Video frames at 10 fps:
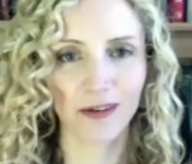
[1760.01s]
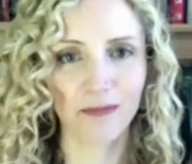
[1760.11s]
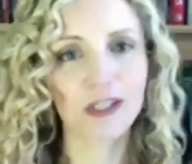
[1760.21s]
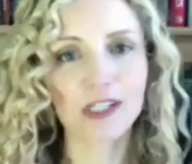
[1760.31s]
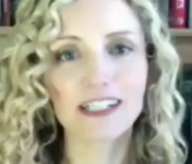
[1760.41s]

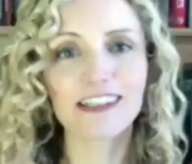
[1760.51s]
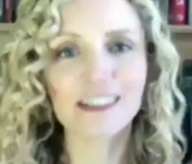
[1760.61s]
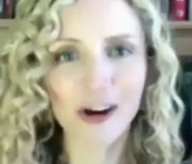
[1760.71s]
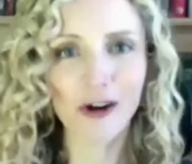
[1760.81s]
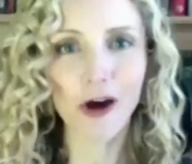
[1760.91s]
But she
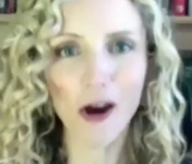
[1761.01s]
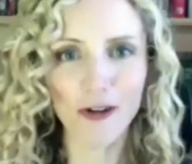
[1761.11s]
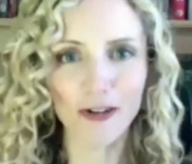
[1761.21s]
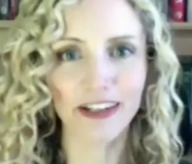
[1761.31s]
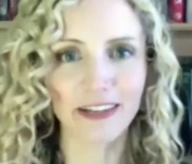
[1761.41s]
didn't
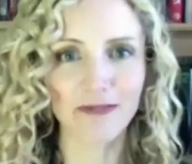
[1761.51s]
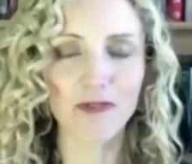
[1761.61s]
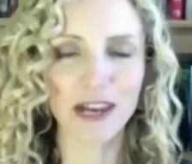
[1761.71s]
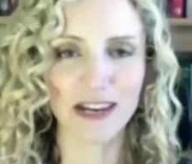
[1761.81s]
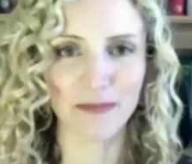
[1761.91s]
only
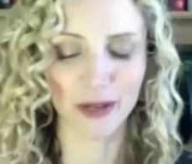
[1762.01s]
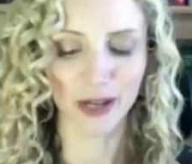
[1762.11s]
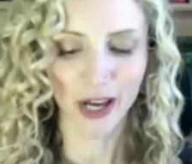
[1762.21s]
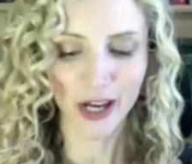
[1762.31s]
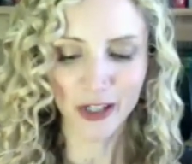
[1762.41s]
weep.
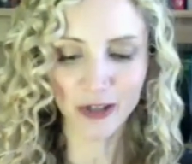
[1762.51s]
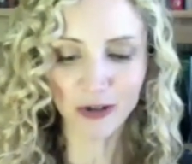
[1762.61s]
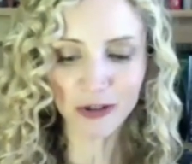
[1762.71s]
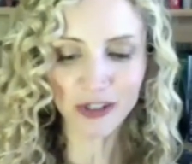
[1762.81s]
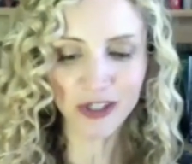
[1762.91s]
She
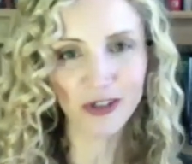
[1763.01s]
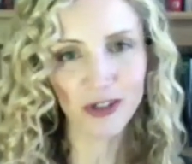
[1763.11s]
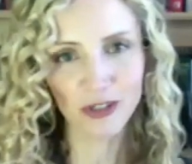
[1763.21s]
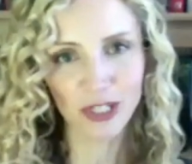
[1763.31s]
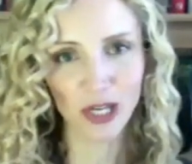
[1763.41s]
also
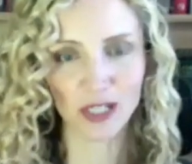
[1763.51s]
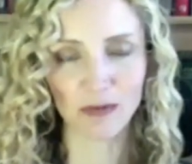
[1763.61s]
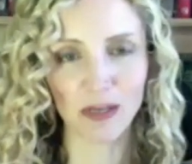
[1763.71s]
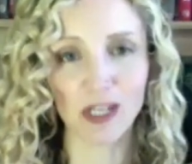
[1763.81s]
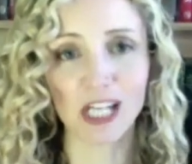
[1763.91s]
used her
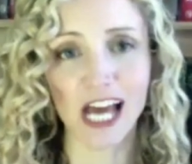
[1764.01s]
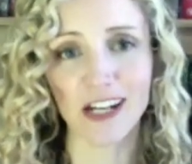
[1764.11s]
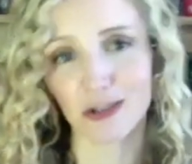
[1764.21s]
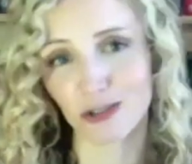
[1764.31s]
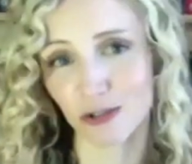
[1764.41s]
speech and
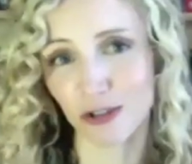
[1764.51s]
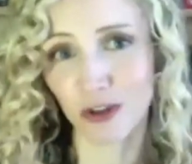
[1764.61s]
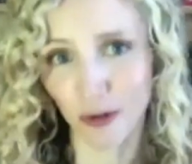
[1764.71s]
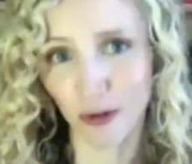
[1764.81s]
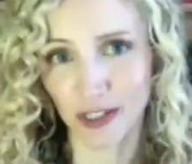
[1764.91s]
her
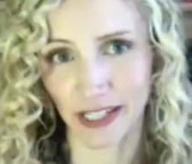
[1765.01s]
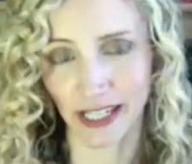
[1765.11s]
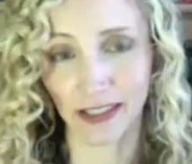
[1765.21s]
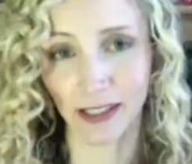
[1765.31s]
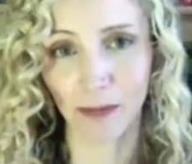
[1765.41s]
authority
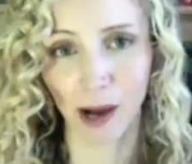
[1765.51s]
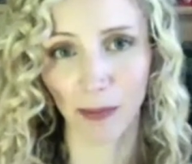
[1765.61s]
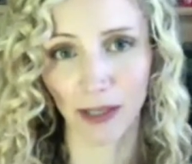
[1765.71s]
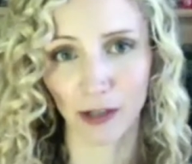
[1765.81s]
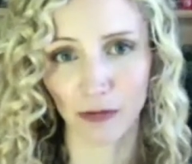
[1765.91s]
in the
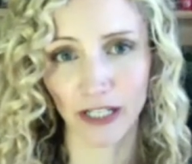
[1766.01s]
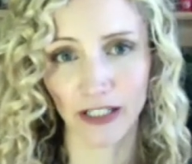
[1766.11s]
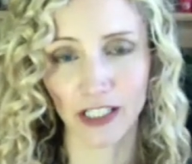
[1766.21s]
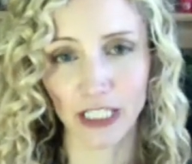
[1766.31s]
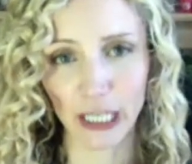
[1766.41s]
public
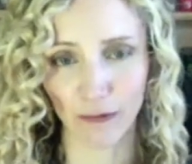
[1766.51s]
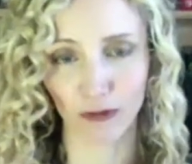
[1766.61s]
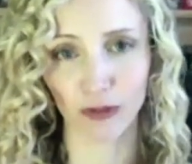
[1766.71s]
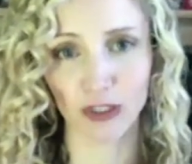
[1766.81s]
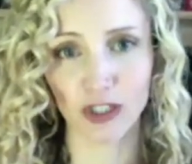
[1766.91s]
arena to
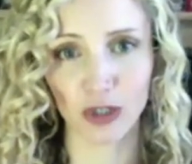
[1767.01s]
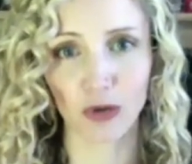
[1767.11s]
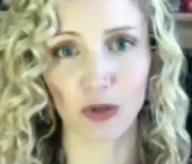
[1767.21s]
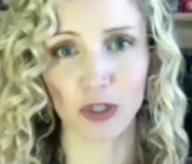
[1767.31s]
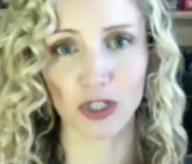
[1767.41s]
influence the
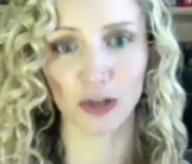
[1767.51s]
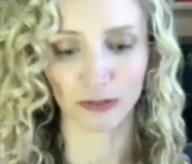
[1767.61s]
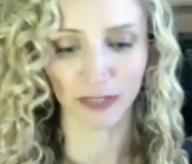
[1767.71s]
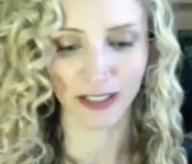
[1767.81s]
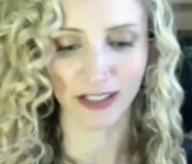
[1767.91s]
course of
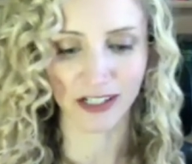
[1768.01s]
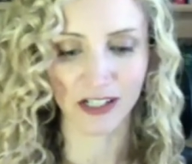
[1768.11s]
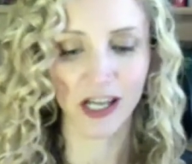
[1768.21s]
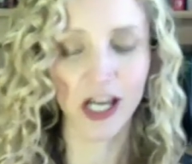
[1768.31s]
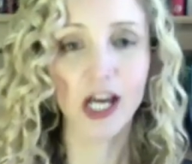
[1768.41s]
events.
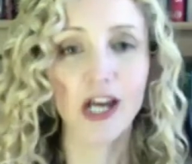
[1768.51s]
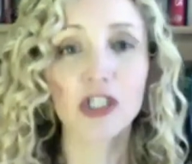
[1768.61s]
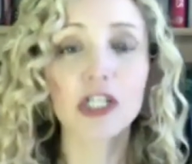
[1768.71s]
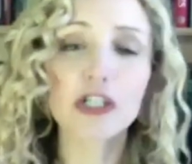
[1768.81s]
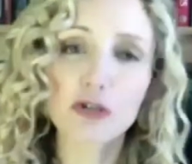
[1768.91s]

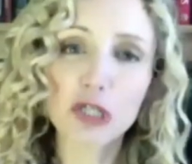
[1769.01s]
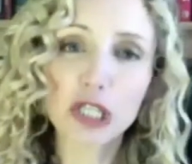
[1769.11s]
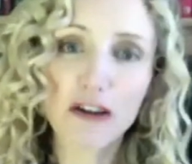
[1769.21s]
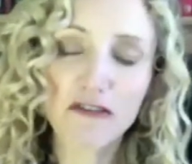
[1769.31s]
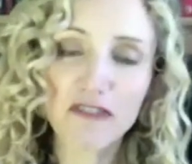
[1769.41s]
She used
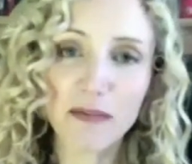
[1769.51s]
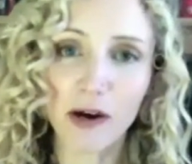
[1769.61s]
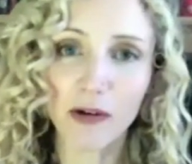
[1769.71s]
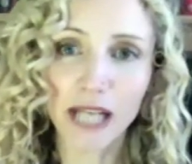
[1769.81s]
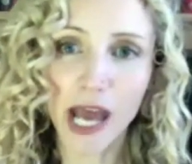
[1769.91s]
her
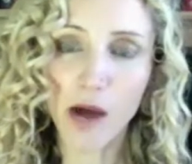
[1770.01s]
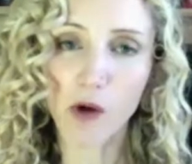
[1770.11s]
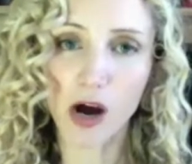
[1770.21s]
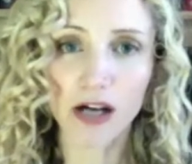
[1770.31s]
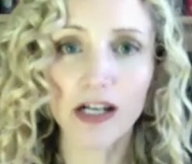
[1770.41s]
female
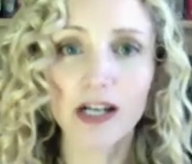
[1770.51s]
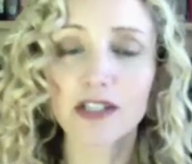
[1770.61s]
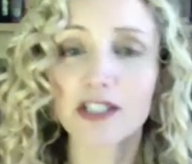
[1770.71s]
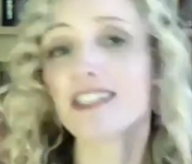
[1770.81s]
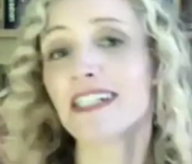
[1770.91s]
network
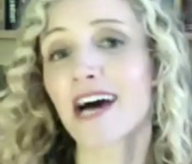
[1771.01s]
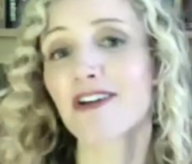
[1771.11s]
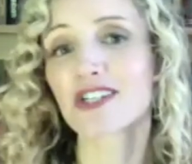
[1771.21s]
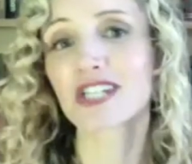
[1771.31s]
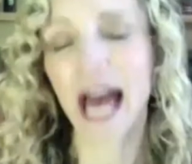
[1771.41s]
to
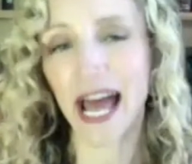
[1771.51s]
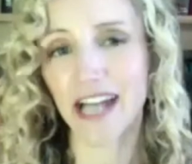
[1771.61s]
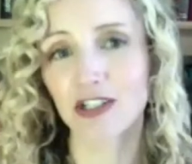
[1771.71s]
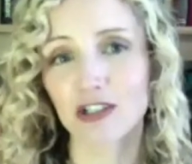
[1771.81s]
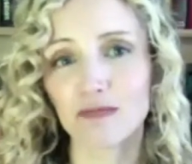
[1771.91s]
denounce
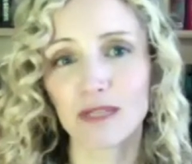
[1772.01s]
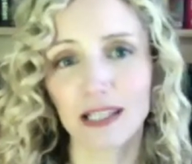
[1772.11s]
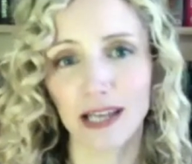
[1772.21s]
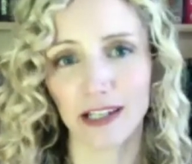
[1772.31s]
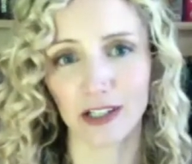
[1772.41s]
and
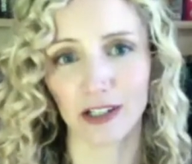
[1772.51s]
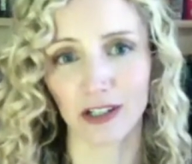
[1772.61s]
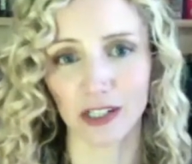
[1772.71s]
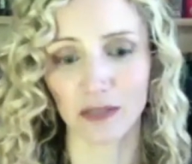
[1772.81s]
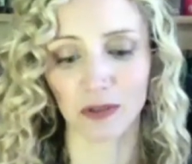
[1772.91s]
humiliate her
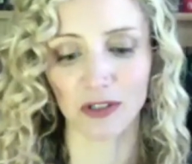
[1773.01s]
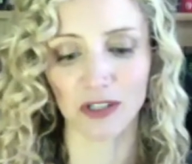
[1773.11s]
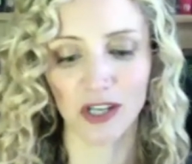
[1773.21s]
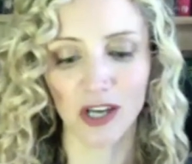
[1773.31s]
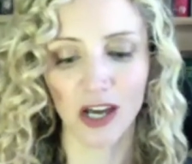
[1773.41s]
husband,
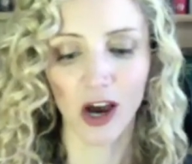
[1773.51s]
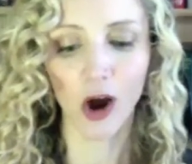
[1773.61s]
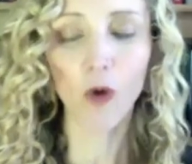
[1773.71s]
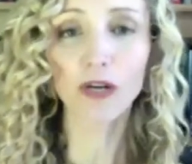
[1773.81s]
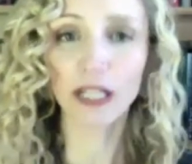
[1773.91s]

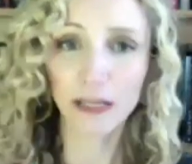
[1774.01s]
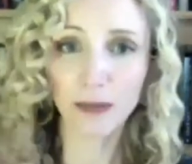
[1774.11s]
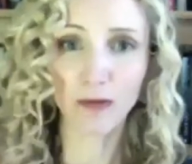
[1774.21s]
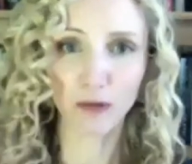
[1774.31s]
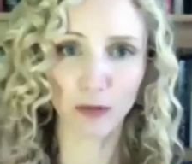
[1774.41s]
holding him
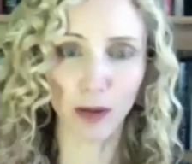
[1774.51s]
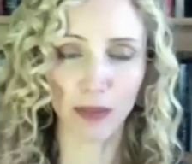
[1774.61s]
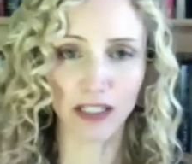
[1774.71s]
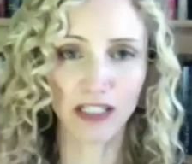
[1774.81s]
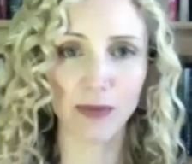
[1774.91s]
up for
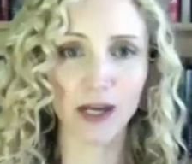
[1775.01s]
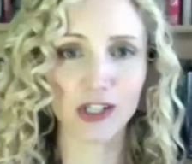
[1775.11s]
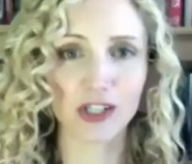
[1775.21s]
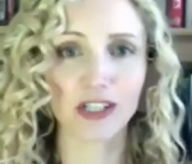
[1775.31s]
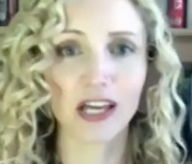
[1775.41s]
public
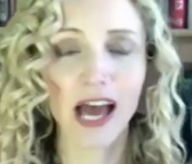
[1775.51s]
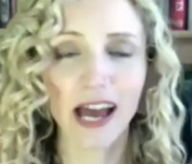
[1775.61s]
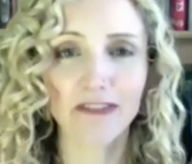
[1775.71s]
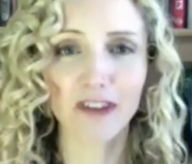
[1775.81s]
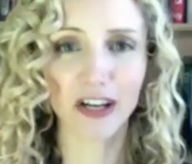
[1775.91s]
inspection
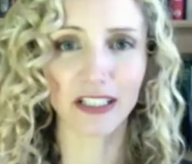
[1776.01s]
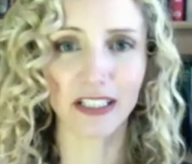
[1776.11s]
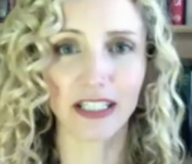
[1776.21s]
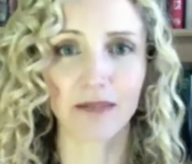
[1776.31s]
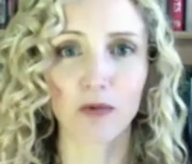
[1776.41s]
and
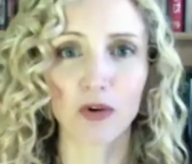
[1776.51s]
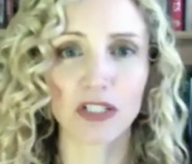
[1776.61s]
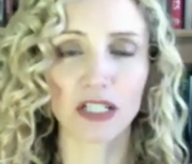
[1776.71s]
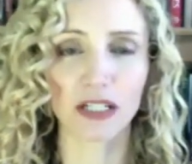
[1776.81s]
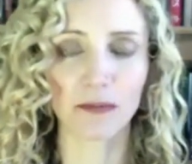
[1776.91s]
finding him
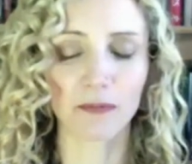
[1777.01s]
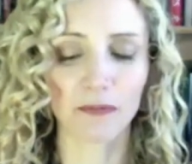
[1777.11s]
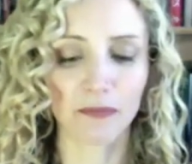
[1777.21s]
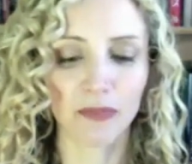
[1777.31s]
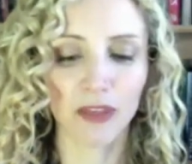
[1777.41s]
wanting.
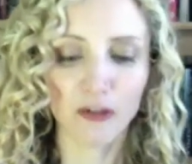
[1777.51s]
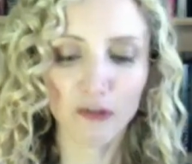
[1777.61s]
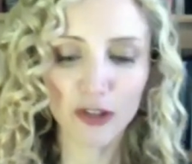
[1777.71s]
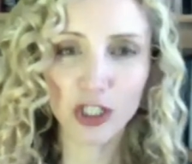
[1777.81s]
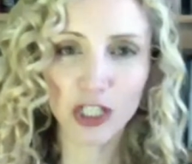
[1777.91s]

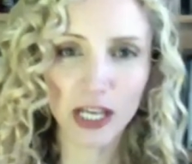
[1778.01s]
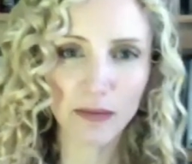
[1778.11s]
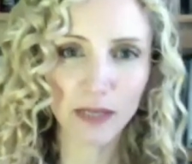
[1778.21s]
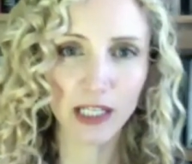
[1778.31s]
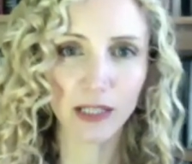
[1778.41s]
For the shame
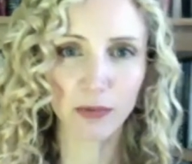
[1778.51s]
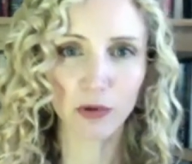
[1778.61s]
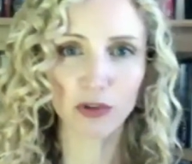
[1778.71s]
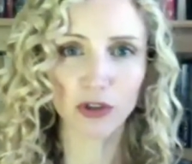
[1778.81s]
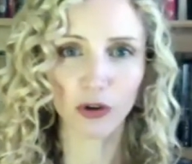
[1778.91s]
he had
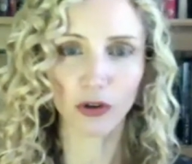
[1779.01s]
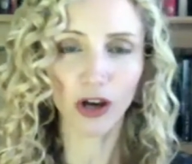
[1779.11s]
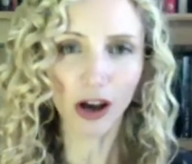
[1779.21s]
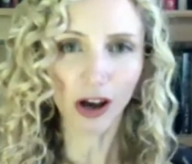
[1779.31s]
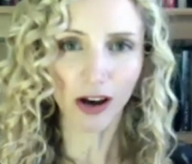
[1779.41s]
brought on
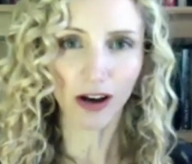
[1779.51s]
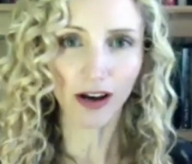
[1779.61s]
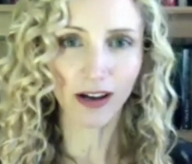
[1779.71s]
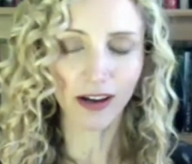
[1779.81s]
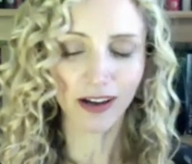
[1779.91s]
her,
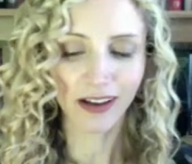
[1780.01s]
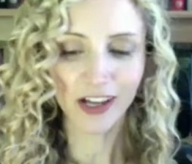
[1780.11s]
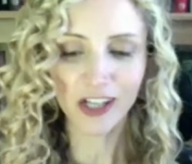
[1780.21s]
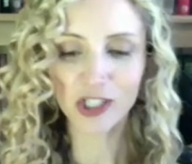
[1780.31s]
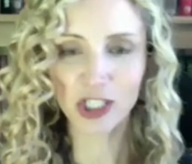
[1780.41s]

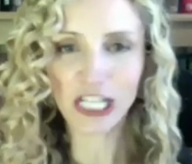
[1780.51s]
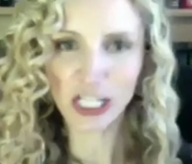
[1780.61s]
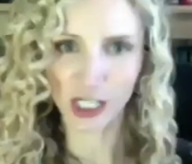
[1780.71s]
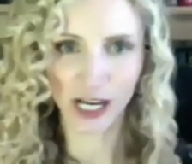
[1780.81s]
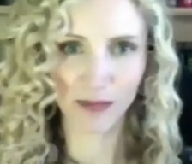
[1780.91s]
she
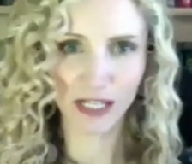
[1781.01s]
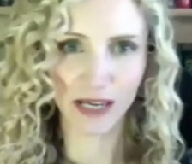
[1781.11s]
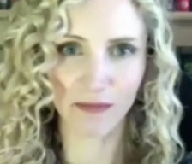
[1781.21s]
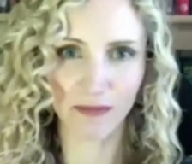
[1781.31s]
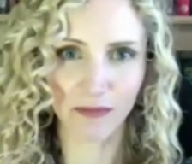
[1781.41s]
shamed
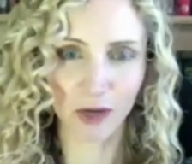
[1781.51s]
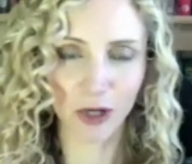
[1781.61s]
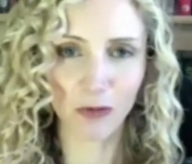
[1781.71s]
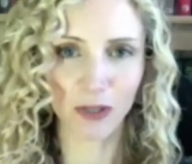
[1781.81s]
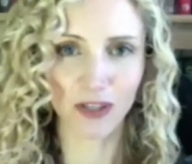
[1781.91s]
him
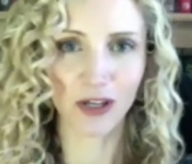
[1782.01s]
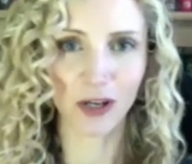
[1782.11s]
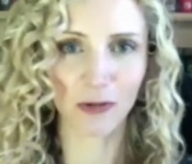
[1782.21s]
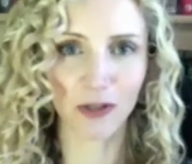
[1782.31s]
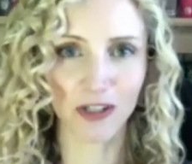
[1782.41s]
with
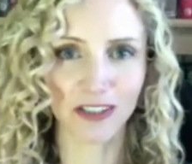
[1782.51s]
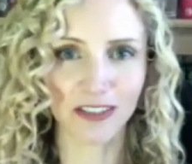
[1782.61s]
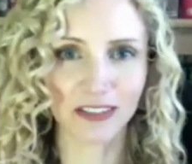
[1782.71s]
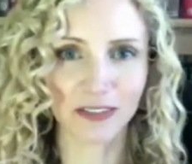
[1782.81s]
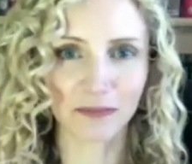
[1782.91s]
her words.